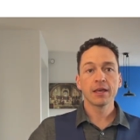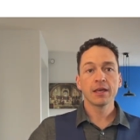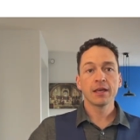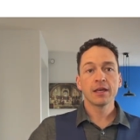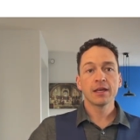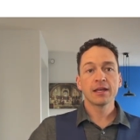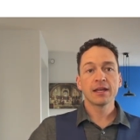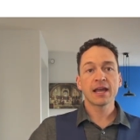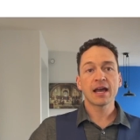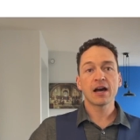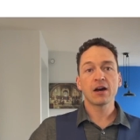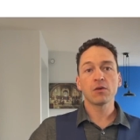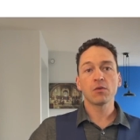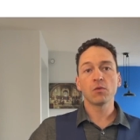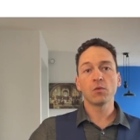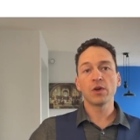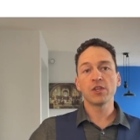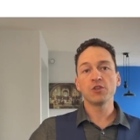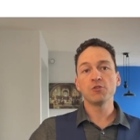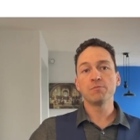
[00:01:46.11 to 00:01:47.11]
Now,
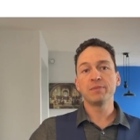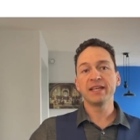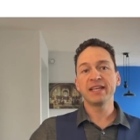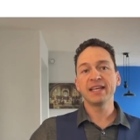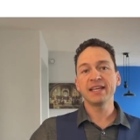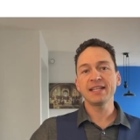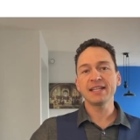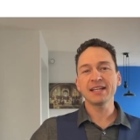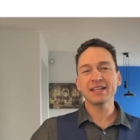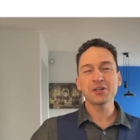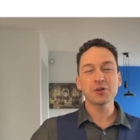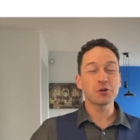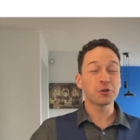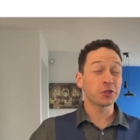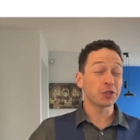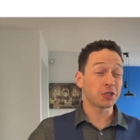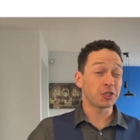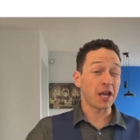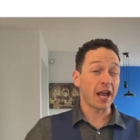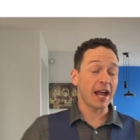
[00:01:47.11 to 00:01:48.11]
when you begin to
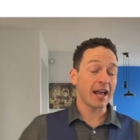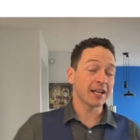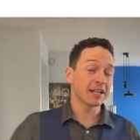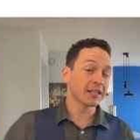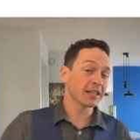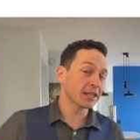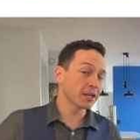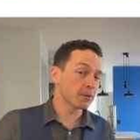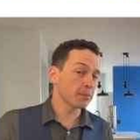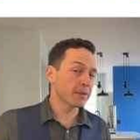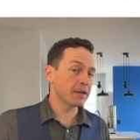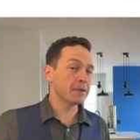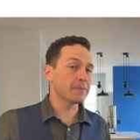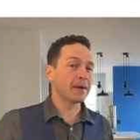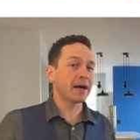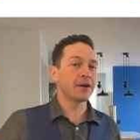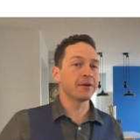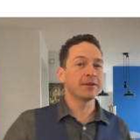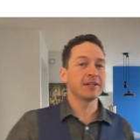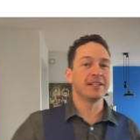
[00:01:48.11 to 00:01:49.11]
understand a little bit
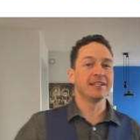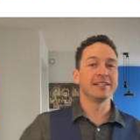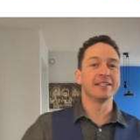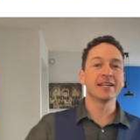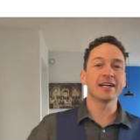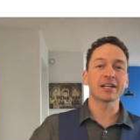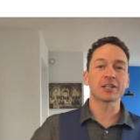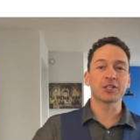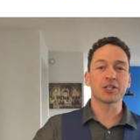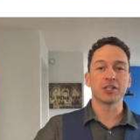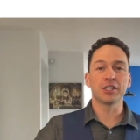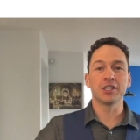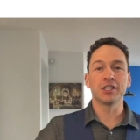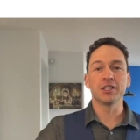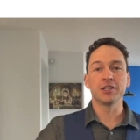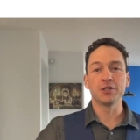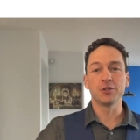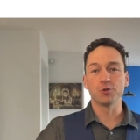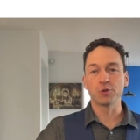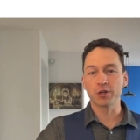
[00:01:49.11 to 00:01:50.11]
about
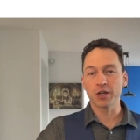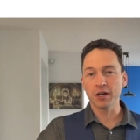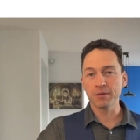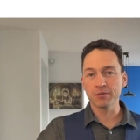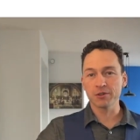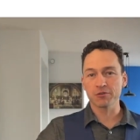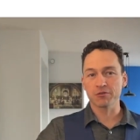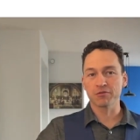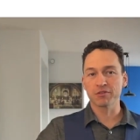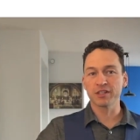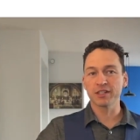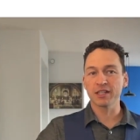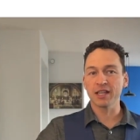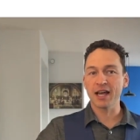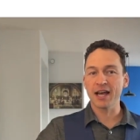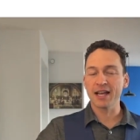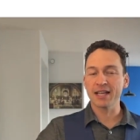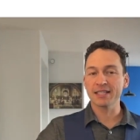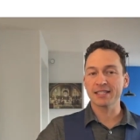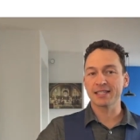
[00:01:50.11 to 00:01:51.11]
induction, you come to
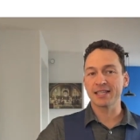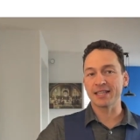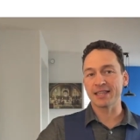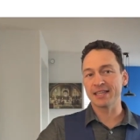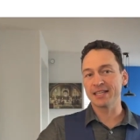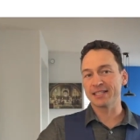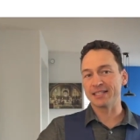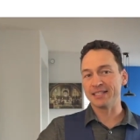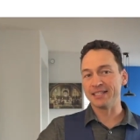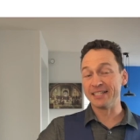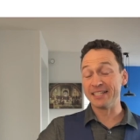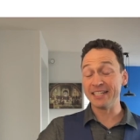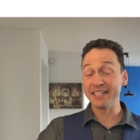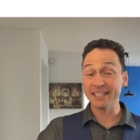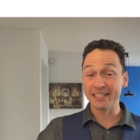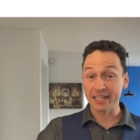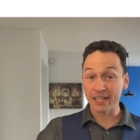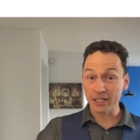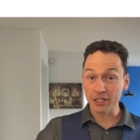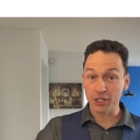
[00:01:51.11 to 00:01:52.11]
realize that this
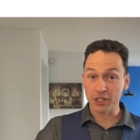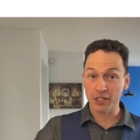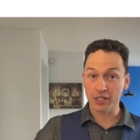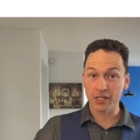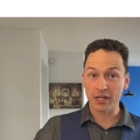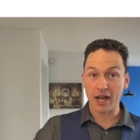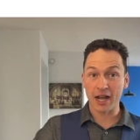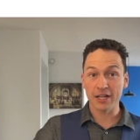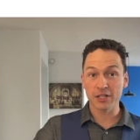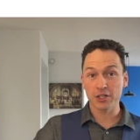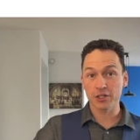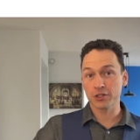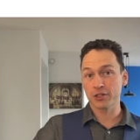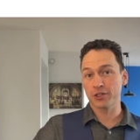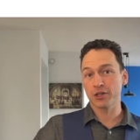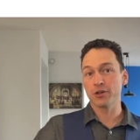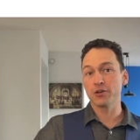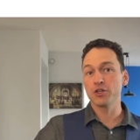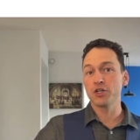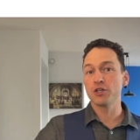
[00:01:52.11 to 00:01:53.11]
deduction I just
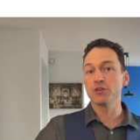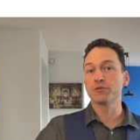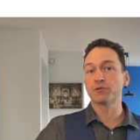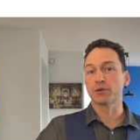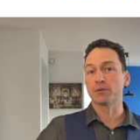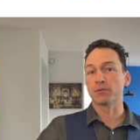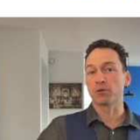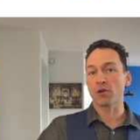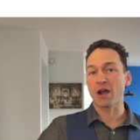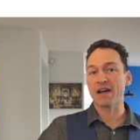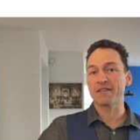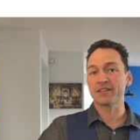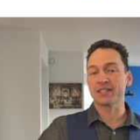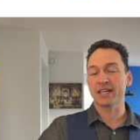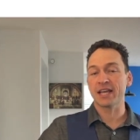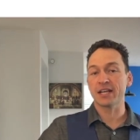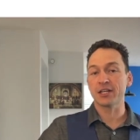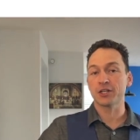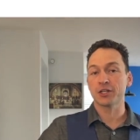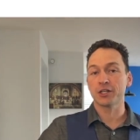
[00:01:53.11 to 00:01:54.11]
showed you from
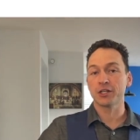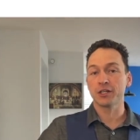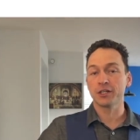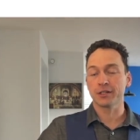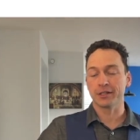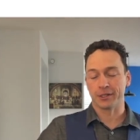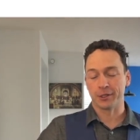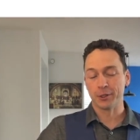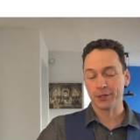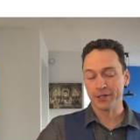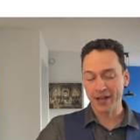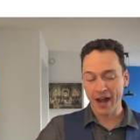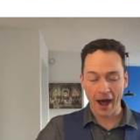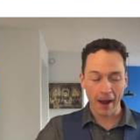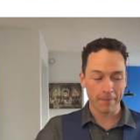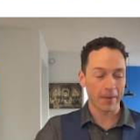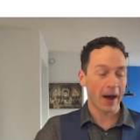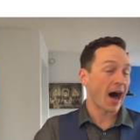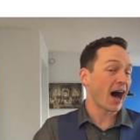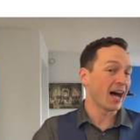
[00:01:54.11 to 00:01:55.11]
gravitation could
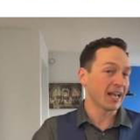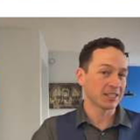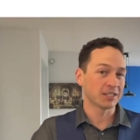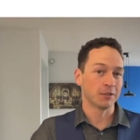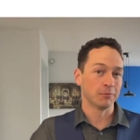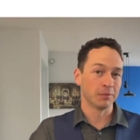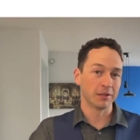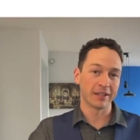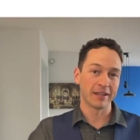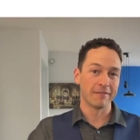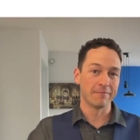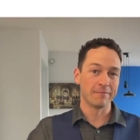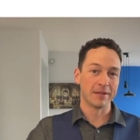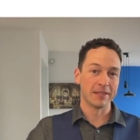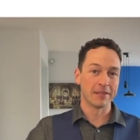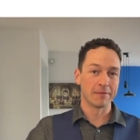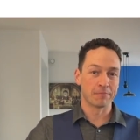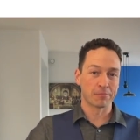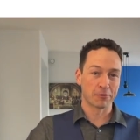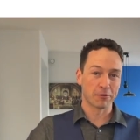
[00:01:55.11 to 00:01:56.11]
not possibly have been
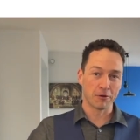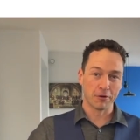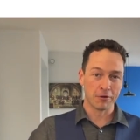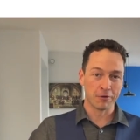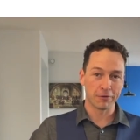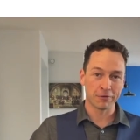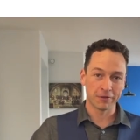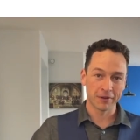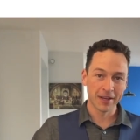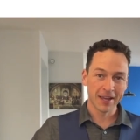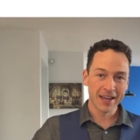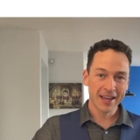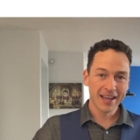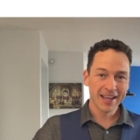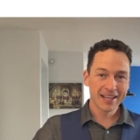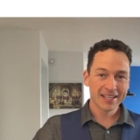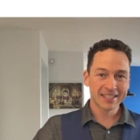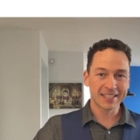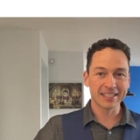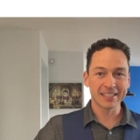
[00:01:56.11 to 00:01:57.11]
the proof,
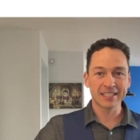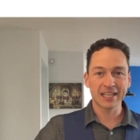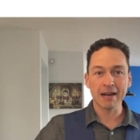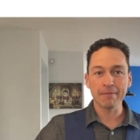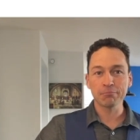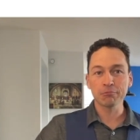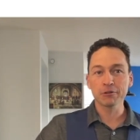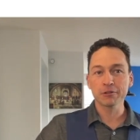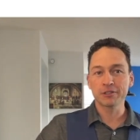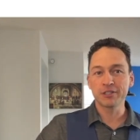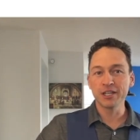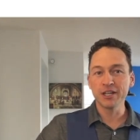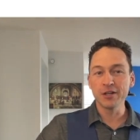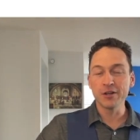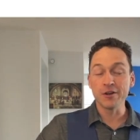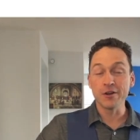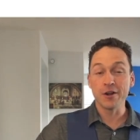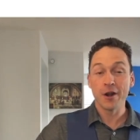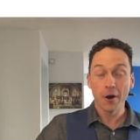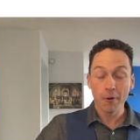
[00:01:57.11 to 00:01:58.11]
since Kepler didn't
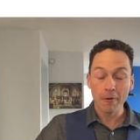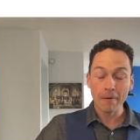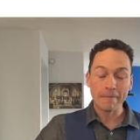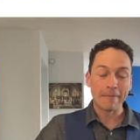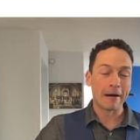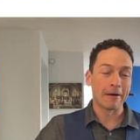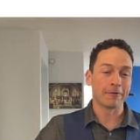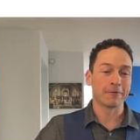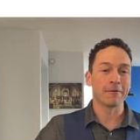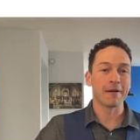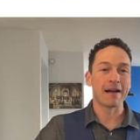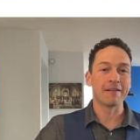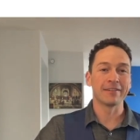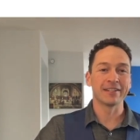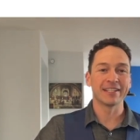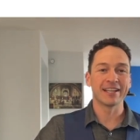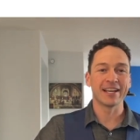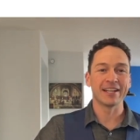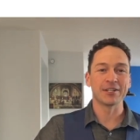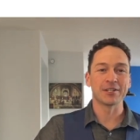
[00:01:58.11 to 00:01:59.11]
know about
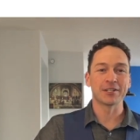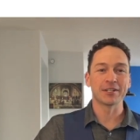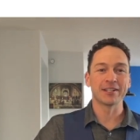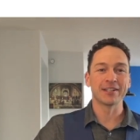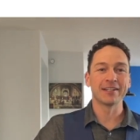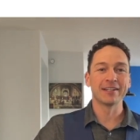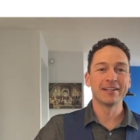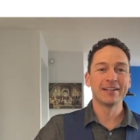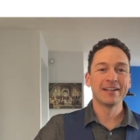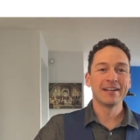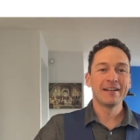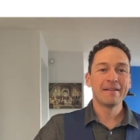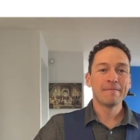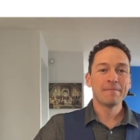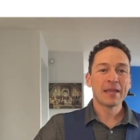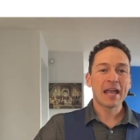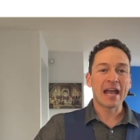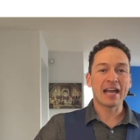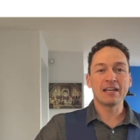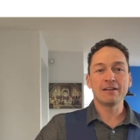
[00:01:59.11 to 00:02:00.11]
gravitation.
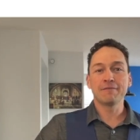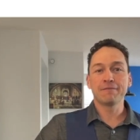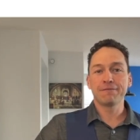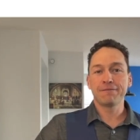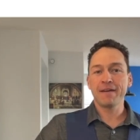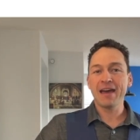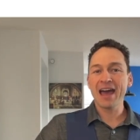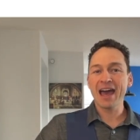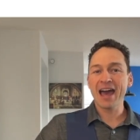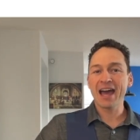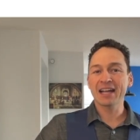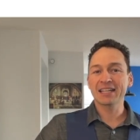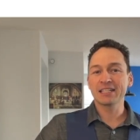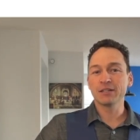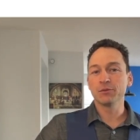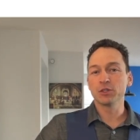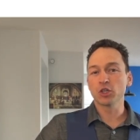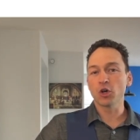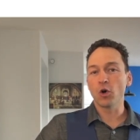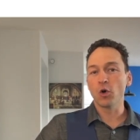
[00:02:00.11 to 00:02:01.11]
And in fact, it
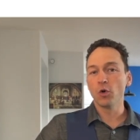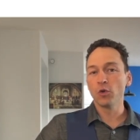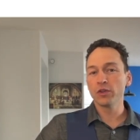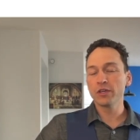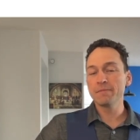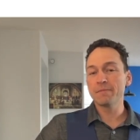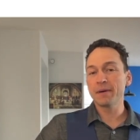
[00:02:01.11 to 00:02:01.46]
was only by